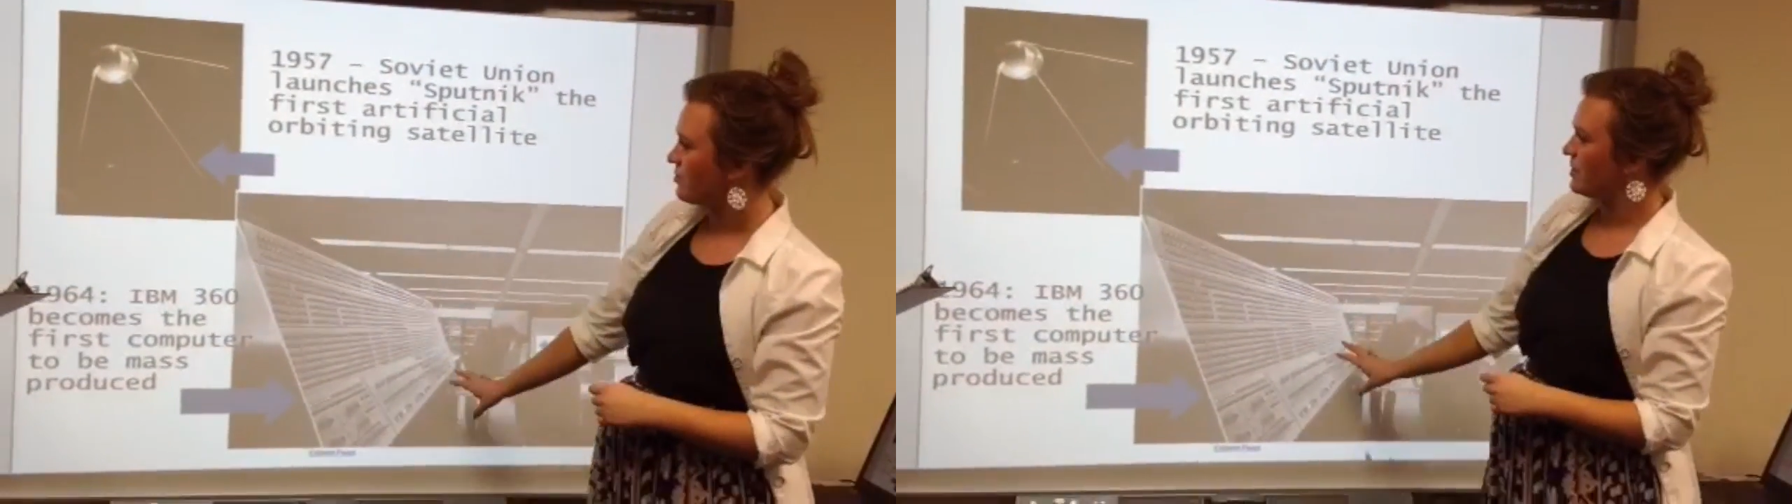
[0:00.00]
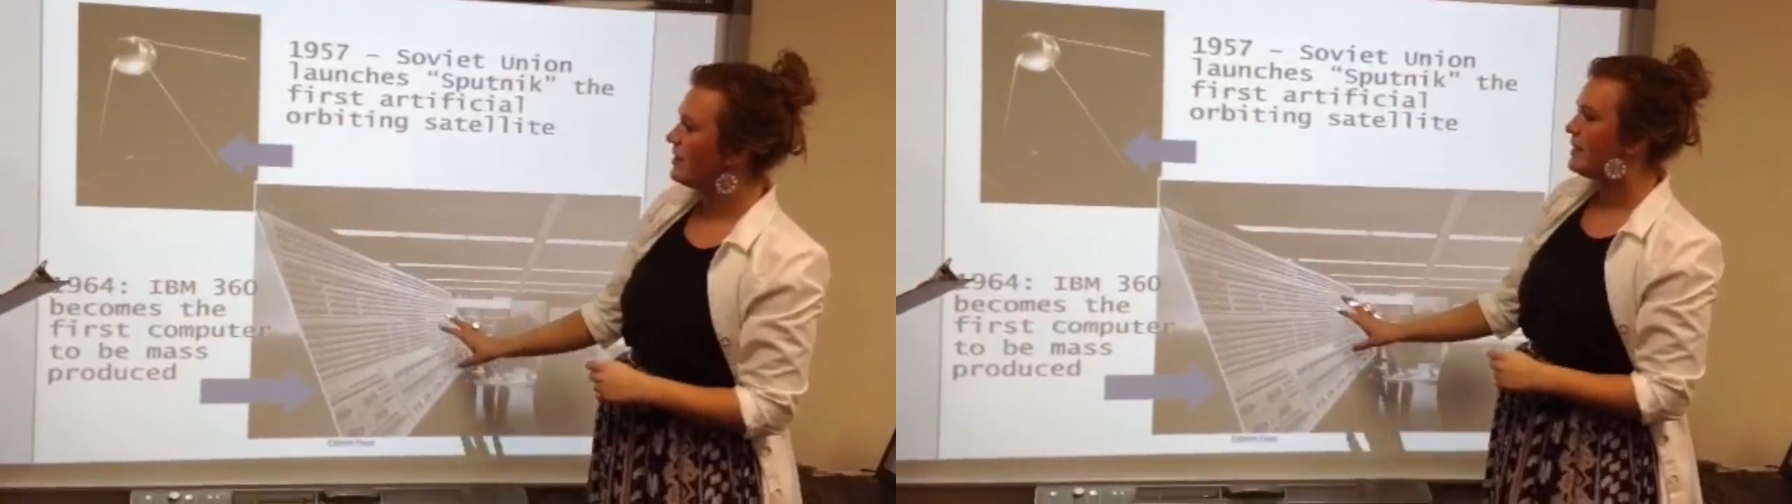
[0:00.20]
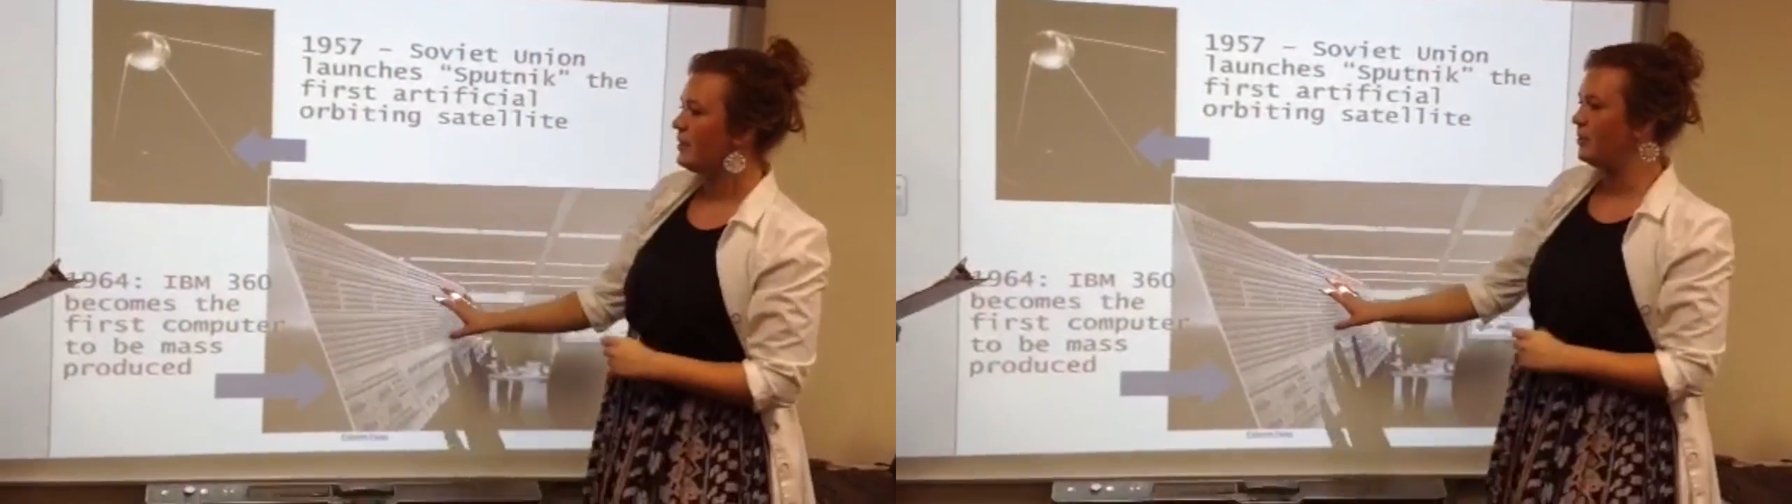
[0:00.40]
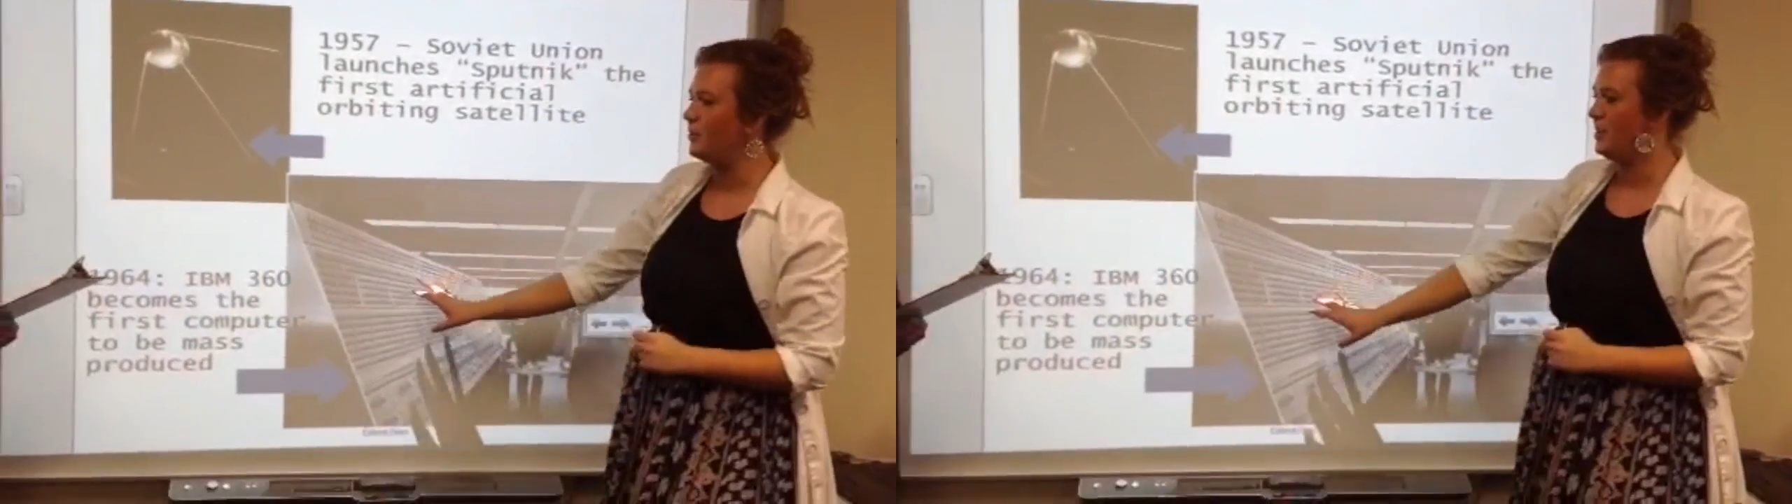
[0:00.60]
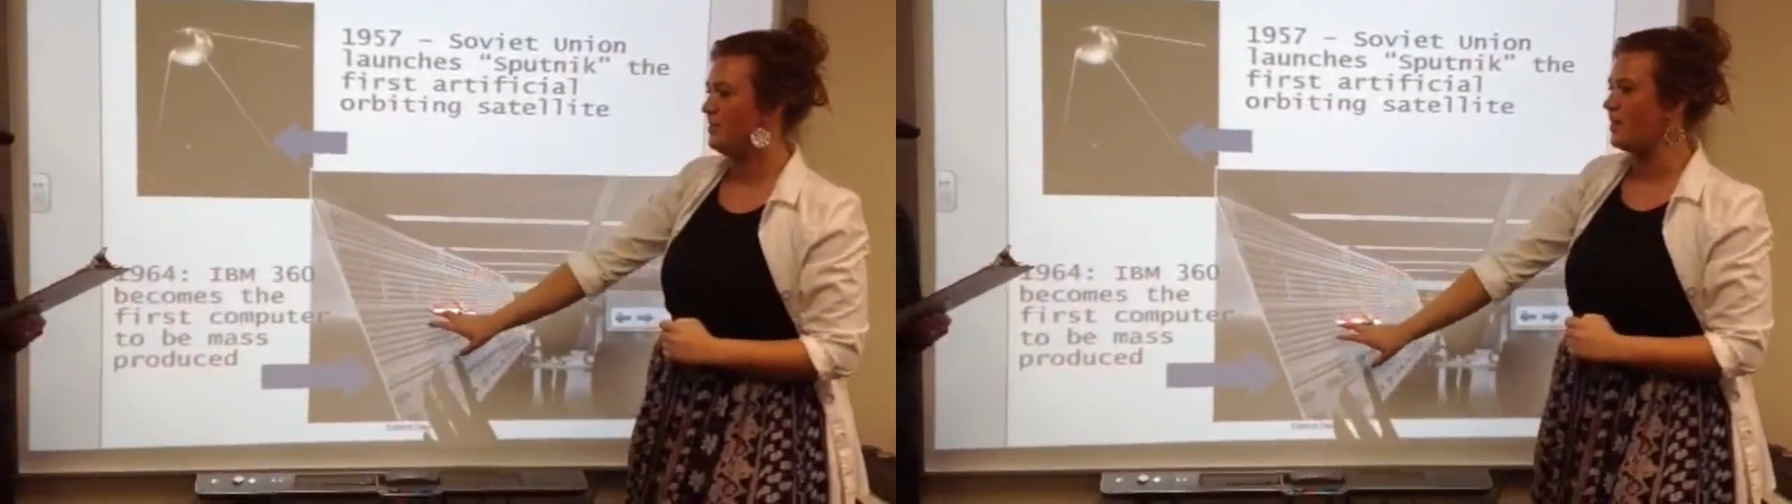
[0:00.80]
really
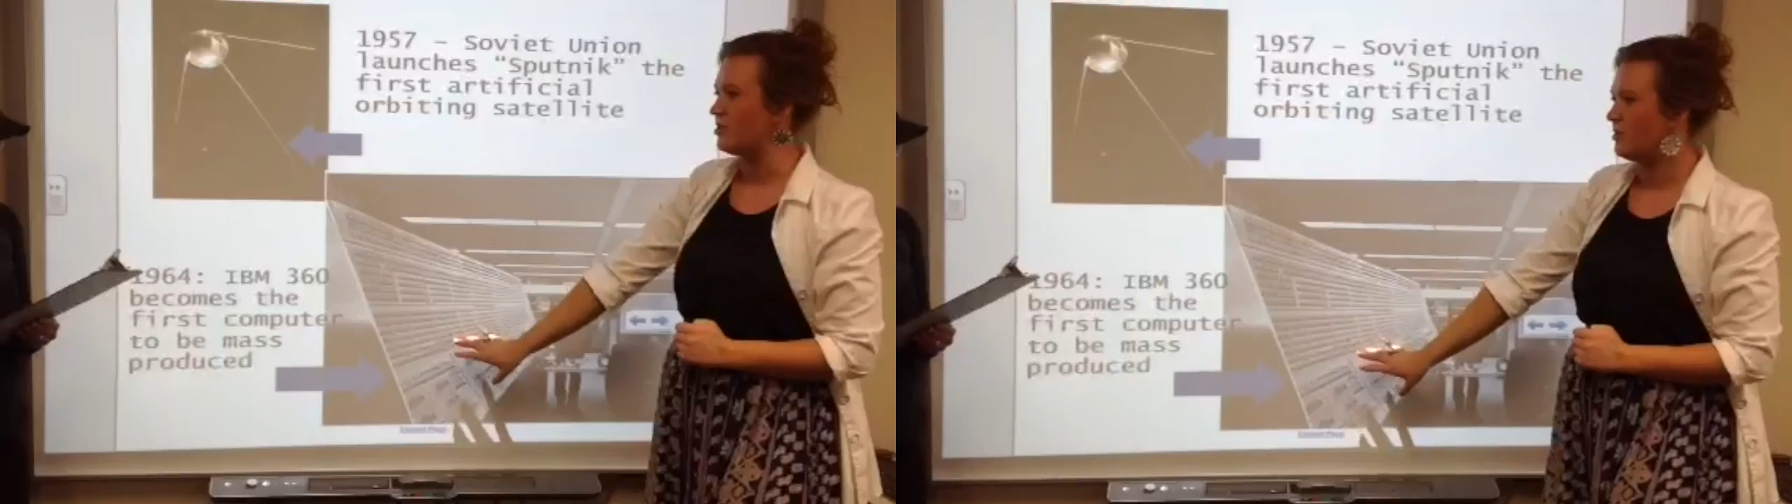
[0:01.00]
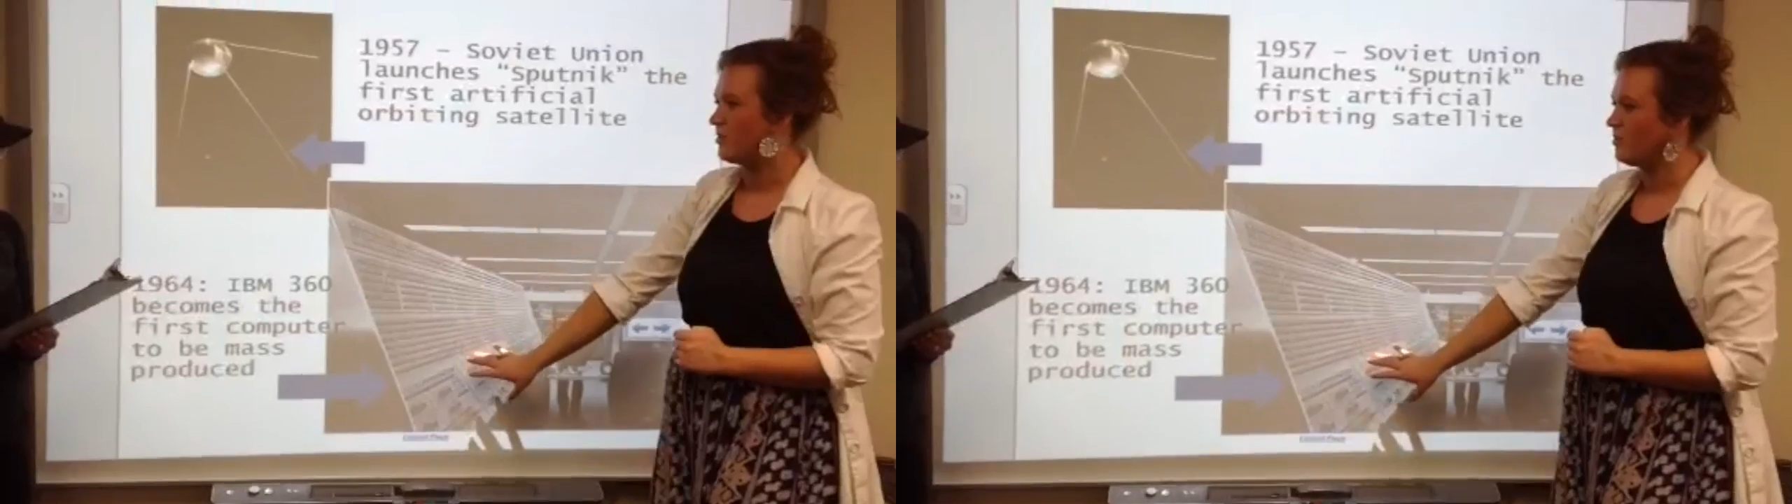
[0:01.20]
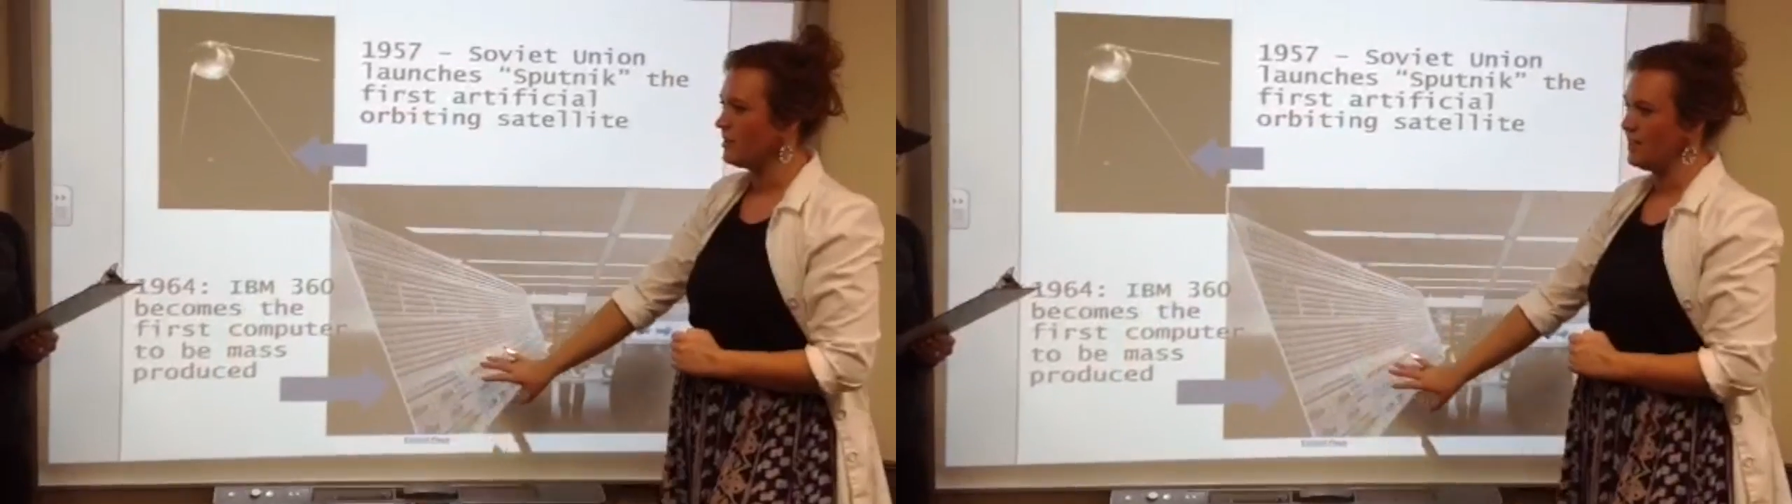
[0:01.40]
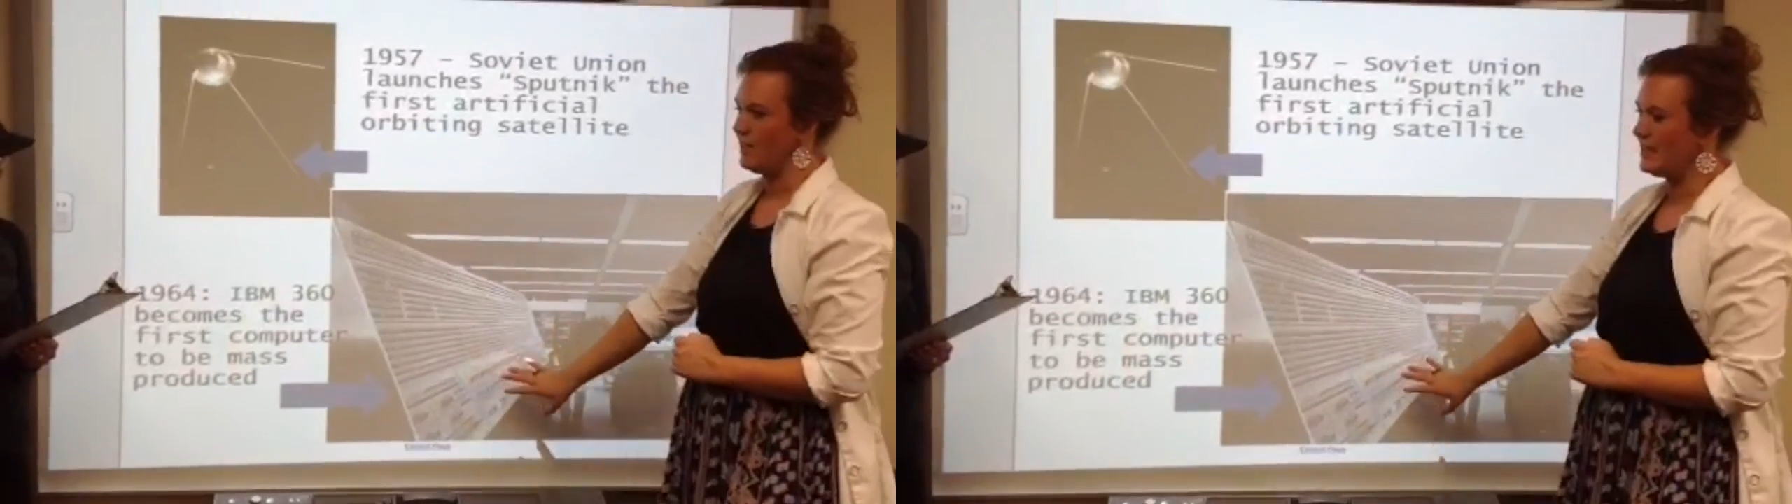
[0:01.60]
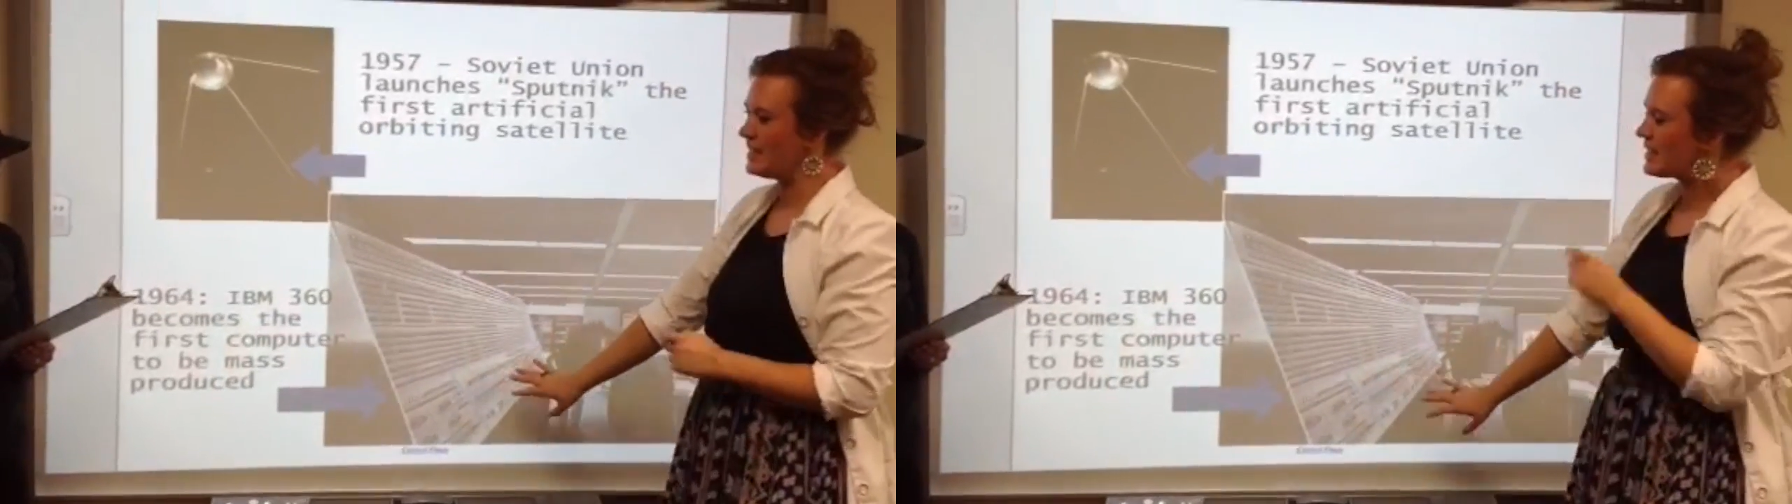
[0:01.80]
cool invention from the
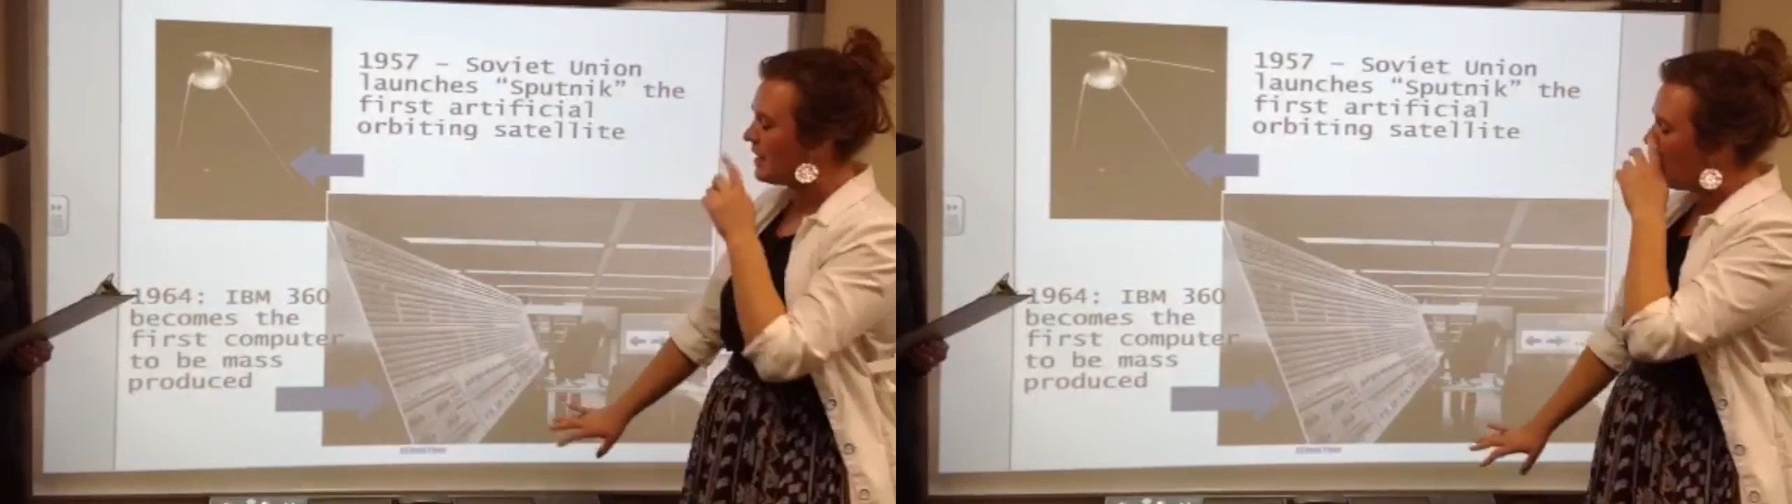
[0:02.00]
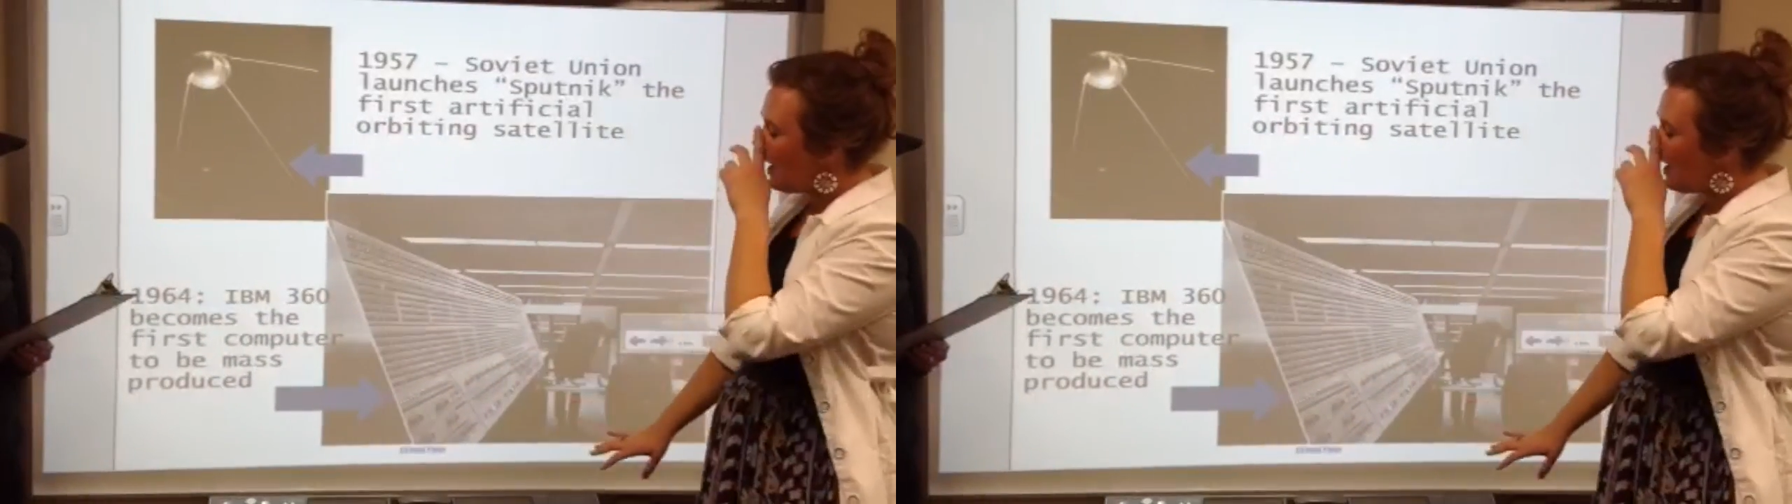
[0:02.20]
60s.